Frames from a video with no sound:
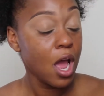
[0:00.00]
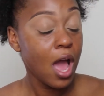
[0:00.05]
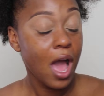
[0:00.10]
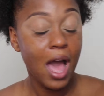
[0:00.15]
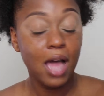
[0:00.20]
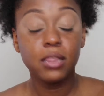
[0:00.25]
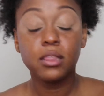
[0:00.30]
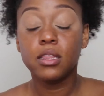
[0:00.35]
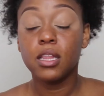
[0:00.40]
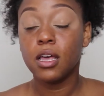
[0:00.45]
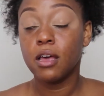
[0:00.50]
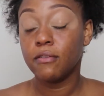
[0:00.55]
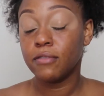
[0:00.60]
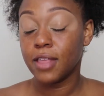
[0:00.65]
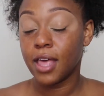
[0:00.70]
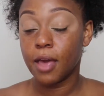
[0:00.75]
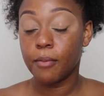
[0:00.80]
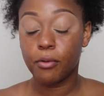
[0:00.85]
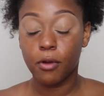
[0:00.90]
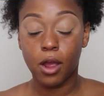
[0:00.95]
I love
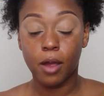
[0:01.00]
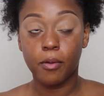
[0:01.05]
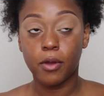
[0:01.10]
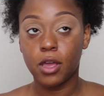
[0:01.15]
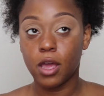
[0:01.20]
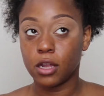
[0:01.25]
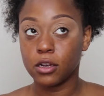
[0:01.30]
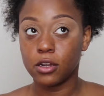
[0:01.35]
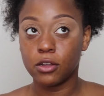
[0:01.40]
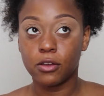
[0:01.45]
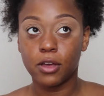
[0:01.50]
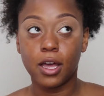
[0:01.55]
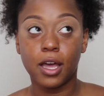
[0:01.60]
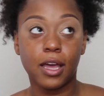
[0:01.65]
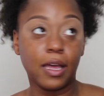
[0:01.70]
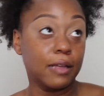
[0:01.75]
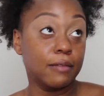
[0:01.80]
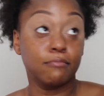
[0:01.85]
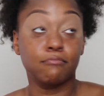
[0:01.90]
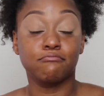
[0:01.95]
that primer. Y'all know
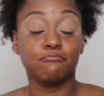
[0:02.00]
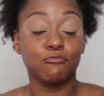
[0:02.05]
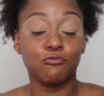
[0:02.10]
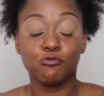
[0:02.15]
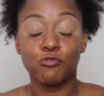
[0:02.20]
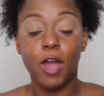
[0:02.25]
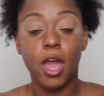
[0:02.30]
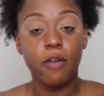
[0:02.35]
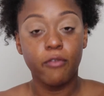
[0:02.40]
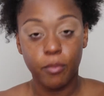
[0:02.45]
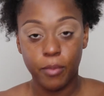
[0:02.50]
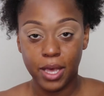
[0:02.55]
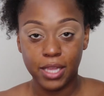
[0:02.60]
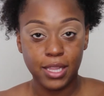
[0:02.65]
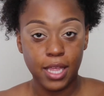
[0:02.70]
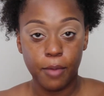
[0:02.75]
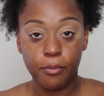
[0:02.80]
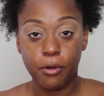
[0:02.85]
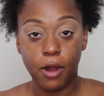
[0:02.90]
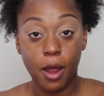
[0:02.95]
I rave
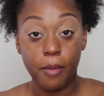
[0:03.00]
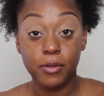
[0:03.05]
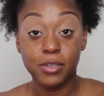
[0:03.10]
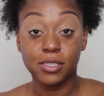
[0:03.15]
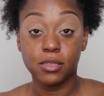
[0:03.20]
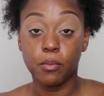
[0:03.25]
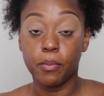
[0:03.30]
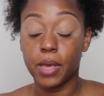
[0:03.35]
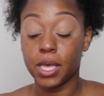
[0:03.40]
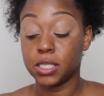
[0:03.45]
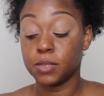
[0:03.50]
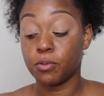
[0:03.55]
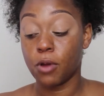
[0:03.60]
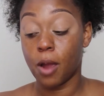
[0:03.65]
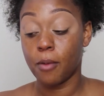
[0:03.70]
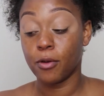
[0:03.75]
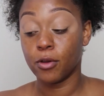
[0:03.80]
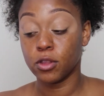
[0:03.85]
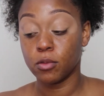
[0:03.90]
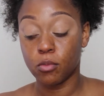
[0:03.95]
about that primer. It's the best
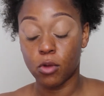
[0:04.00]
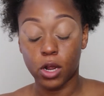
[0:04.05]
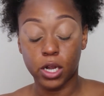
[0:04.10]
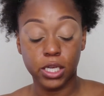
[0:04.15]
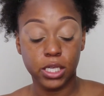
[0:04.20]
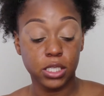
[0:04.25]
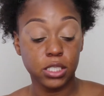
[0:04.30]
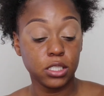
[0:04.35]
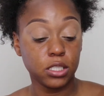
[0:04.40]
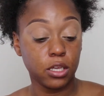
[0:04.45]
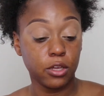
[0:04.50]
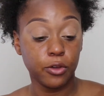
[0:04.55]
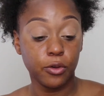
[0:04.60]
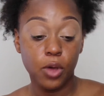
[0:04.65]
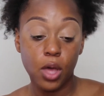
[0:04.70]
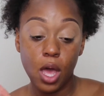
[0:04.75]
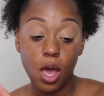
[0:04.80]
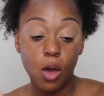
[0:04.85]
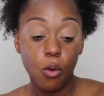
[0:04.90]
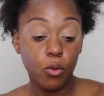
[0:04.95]
primer on the market.
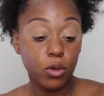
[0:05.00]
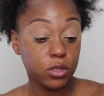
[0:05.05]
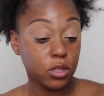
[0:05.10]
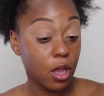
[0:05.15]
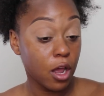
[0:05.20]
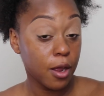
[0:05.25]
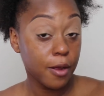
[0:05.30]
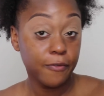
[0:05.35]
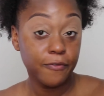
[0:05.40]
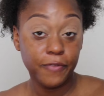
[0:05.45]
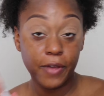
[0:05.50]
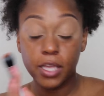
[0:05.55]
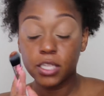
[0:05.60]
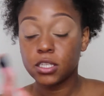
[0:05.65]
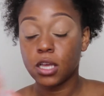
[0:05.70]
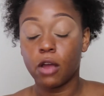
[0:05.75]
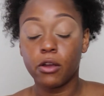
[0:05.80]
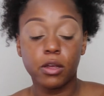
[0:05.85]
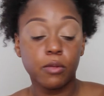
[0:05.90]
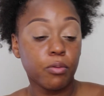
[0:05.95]
So with our
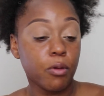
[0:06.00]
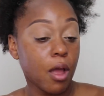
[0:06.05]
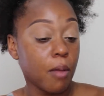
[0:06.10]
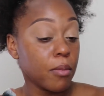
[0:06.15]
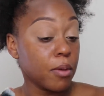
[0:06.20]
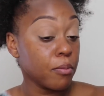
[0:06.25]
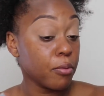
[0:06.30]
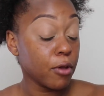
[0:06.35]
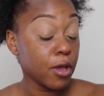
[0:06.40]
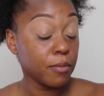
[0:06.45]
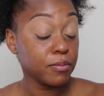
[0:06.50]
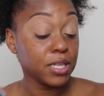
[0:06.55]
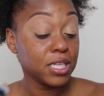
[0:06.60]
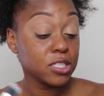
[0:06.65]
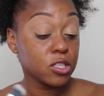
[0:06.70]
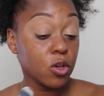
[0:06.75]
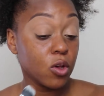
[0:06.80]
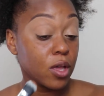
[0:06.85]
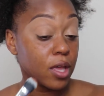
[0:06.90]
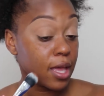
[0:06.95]
face already primed and prepped,
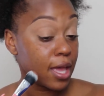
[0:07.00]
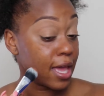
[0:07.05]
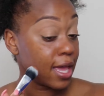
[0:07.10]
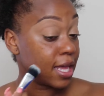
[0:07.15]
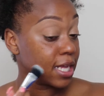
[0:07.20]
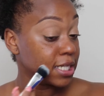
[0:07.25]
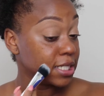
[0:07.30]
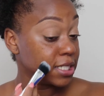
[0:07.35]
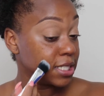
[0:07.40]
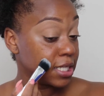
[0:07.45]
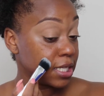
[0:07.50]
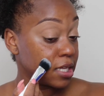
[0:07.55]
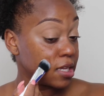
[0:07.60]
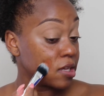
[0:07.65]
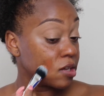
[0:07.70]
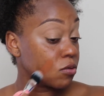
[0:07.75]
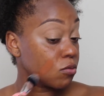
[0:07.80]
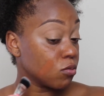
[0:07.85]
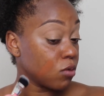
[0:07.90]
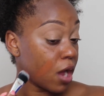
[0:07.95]
let's go ahead and
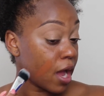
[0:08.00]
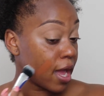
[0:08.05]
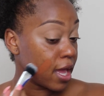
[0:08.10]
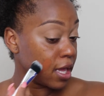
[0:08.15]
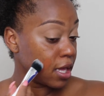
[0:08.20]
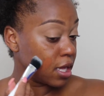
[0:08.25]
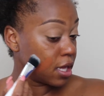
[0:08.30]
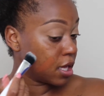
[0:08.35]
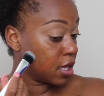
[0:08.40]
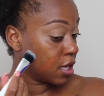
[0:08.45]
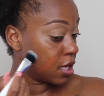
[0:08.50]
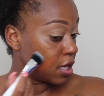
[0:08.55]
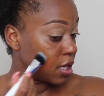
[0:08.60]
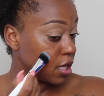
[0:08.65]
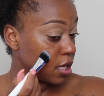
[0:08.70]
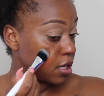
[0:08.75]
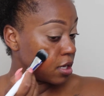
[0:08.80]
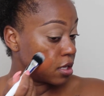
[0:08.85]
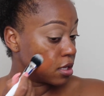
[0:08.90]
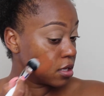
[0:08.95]
dig right
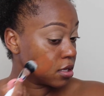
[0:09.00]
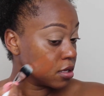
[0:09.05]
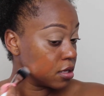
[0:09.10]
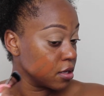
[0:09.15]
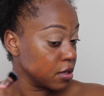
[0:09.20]
in.